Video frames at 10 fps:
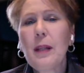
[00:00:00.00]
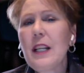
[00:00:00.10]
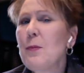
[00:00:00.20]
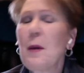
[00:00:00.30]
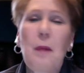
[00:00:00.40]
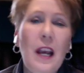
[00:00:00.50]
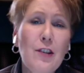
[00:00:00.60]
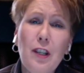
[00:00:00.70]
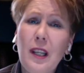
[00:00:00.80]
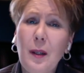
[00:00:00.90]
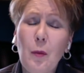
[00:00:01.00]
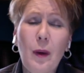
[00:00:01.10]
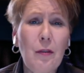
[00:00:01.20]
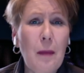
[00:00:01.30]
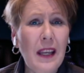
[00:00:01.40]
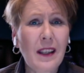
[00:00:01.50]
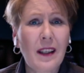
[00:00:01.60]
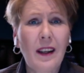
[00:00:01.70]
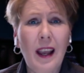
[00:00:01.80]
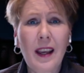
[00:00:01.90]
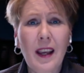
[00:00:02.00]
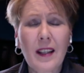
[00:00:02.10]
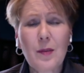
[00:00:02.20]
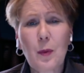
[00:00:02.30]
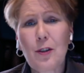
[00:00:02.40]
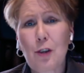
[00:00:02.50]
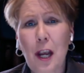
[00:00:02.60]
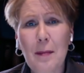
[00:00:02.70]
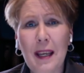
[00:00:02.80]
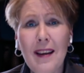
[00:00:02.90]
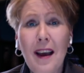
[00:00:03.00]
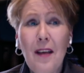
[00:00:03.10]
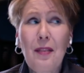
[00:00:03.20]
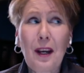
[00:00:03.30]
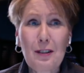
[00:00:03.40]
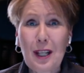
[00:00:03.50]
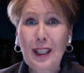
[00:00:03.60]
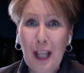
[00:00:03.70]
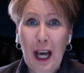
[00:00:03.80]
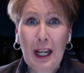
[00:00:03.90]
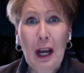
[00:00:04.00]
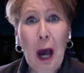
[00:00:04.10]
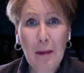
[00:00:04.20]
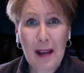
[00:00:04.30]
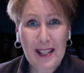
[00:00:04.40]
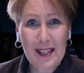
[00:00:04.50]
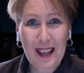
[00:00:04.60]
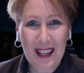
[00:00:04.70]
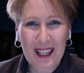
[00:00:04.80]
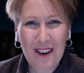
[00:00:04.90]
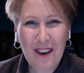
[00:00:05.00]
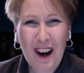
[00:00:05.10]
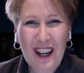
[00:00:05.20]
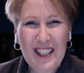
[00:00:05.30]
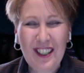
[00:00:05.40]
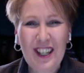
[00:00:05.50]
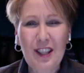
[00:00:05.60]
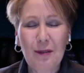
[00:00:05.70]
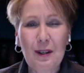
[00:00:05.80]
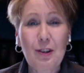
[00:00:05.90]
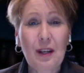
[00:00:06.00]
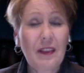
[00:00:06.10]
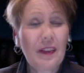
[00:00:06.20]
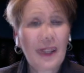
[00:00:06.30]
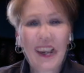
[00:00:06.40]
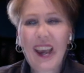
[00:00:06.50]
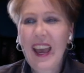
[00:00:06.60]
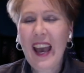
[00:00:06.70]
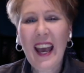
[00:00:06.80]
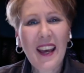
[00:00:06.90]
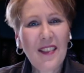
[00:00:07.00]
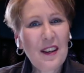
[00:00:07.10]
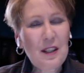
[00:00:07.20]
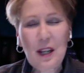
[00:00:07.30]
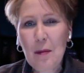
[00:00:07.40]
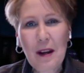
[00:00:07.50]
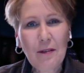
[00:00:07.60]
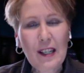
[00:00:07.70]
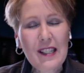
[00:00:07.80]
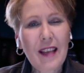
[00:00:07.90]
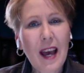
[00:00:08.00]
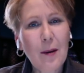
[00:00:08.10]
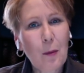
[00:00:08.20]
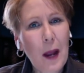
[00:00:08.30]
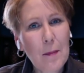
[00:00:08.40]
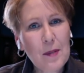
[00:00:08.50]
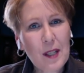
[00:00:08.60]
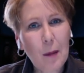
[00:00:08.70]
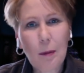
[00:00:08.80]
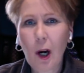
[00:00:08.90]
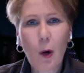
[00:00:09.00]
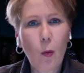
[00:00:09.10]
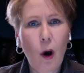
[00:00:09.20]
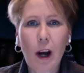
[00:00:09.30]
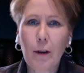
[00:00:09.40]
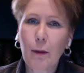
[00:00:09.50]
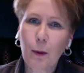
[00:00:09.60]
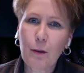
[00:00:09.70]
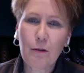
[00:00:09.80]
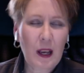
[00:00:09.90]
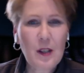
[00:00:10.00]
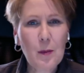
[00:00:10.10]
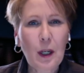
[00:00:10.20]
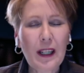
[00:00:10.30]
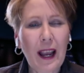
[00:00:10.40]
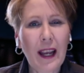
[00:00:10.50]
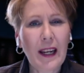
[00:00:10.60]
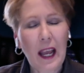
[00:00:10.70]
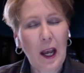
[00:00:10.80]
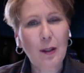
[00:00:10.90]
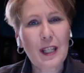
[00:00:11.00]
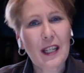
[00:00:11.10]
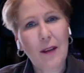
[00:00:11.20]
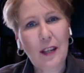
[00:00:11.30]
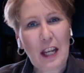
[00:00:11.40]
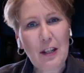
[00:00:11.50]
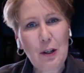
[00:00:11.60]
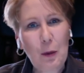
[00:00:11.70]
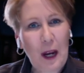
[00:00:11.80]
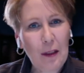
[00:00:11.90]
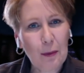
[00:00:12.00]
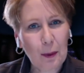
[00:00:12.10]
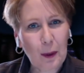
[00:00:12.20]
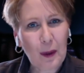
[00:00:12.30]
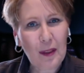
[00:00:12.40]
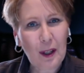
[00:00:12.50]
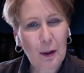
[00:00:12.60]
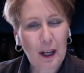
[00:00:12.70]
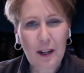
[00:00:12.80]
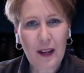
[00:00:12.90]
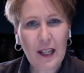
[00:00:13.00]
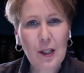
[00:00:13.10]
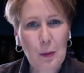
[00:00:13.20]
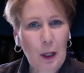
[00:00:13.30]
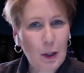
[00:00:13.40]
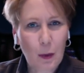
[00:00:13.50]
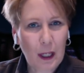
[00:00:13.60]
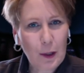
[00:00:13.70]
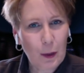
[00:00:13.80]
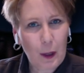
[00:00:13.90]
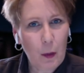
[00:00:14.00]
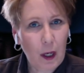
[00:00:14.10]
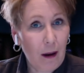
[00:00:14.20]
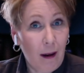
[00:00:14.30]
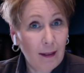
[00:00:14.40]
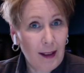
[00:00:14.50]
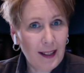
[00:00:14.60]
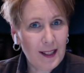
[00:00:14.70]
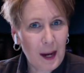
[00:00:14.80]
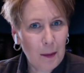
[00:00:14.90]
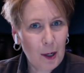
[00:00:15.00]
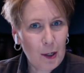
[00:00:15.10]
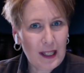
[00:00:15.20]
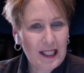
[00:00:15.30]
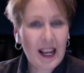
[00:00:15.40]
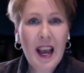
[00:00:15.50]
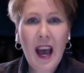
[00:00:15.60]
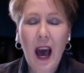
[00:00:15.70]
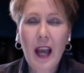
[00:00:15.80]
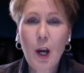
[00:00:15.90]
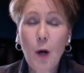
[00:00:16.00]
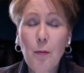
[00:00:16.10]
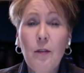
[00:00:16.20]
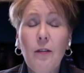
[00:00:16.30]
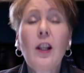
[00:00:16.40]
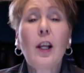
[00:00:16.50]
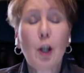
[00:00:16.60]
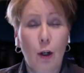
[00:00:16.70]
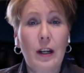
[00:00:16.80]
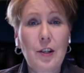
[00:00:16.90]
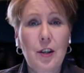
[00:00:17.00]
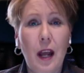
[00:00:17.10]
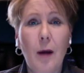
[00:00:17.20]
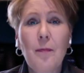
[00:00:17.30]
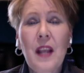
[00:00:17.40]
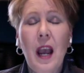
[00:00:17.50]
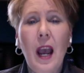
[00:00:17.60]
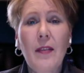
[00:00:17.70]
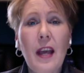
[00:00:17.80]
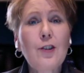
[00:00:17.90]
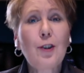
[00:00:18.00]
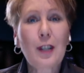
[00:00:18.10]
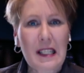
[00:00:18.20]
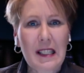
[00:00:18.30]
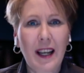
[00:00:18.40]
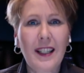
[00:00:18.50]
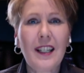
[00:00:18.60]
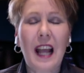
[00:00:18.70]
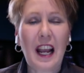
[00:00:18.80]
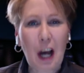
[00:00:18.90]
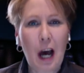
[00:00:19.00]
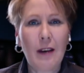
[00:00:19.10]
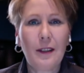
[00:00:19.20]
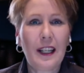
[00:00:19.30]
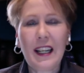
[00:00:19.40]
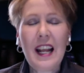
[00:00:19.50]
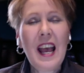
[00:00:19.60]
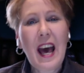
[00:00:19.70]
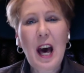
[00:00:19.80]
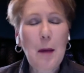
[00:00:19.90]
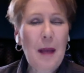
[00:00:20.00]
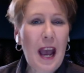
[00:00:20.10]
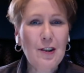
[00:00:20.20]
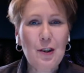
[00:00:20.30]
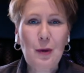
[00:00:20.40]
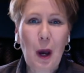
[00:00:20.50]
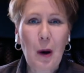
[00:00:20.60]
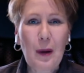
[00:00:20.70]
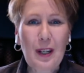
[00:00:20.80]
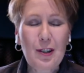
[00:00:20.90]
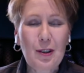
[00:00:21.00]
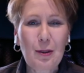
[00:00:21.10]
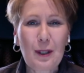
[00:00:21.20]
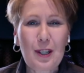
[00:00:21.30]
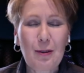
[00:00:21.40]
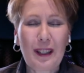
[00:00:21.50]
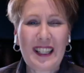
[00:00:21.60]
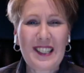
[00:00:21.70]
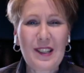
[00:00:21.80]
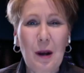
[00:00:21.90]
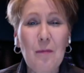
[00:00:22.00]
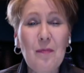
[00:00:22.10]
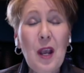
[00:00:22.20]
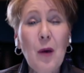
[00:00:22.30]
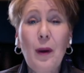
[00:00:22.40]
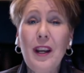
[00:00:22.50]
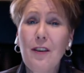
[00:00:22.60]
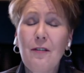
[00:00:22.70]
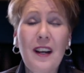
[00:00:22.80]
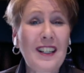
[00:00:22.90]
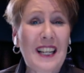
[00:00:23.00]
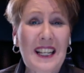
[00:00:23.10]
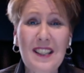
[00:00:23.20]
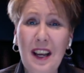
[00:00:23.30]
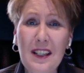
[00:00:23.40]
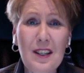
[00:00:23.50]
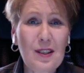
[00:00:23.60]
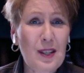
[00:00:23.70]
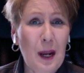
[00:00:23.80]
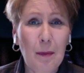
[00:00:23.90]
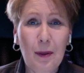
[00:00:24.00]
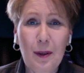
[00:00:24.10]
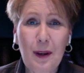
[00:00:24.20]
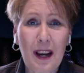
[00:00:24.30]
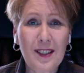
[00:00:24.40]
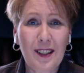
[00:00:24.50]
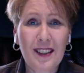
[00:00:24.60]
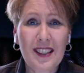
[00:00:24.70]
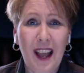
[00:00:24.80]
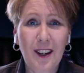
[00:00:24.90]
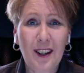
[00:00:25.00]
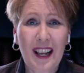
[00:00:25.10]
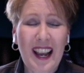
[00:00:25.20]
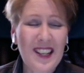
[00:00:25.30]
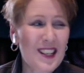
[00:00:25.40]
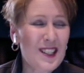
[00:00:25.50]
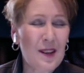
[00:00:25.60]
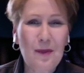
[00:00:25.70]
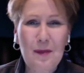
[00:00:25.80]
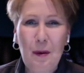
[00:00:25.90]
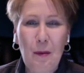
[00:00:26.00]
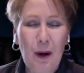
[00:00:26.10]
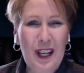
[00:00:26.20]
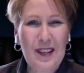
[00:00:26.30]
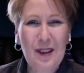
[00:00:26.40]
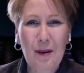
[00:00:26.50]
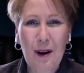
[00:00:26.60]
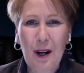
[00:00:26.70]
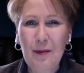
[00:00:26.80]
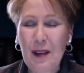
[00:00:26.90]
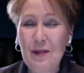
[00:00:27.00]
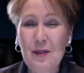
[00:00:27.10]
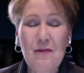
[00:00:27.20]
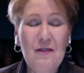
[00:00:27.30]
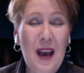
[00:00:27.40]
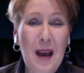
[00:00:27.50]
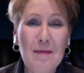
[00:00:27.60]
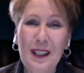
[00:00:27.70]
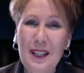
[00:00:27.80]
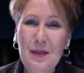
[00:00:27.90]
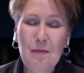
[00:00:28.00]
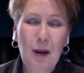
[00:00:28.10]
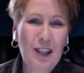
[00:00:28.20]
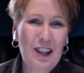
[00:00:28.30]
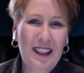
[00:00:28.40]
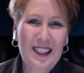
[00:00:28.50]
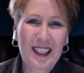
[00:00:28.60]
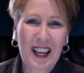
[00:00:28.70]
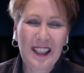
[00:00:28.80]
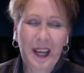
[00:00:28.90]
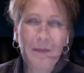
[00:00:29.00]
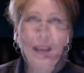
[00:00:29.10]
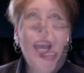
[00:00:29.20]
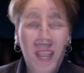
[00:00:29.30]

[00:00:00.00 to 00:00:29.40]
Please be patient with Megan and with Jamie. There's a lot of comments that go on during the retreat. And there you go, my friends. That wraps up our walk through Facebook and how to navigate your way through the Creativate Spring 2021 online stamp retreat. I hope you feel encouraged now and that you're excited and confident as you go into the retreat. So we are very excited to stamp with you guys on Saturday. As I said, we've been working so hard. We have some fabulous projects lined up.